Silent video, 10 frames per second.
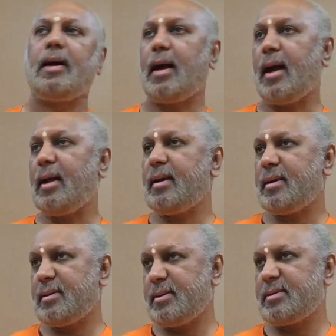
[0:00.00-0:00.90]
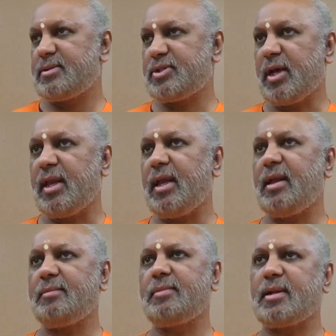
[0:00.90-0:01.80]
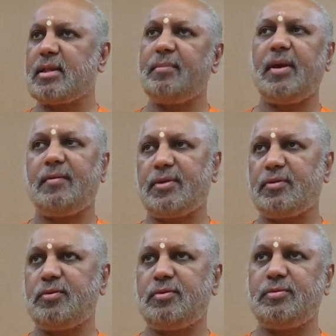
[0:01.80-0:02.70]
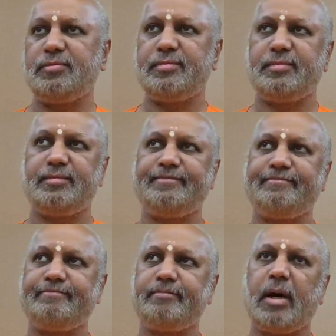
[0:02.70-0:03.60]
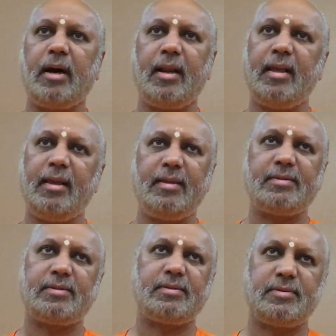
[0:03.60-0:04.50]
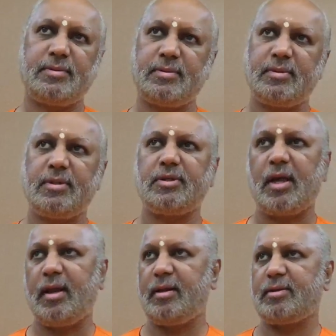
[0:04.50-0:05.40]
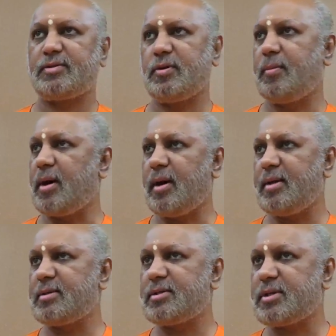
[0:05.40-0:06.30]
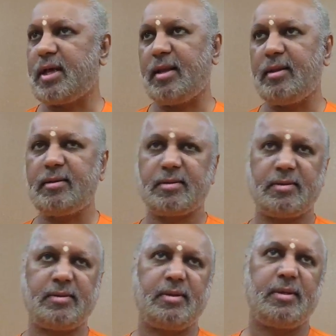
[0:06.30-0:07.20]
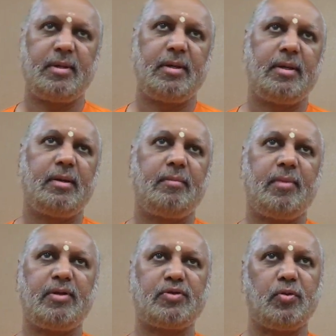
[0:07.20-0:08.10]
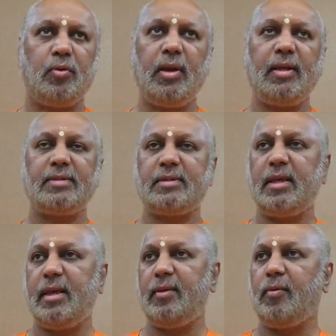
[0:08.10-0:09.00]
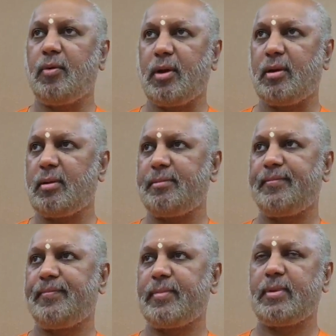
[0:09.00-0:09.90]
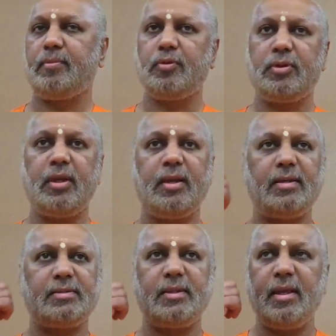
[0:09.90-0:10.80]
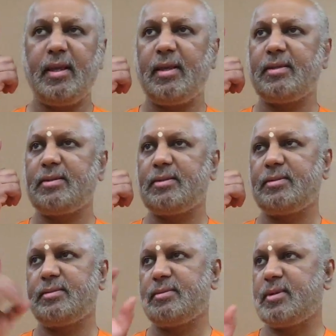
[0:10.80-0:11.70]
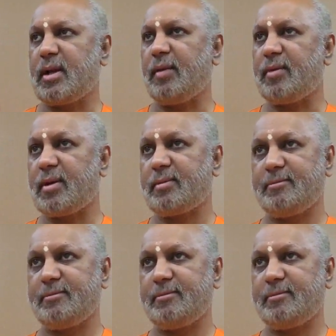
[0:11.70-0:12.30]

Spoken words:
And shariram ratamevatu. Body is the chariot. So body is the chariot. My soul is the owner. Buddhi is the driver.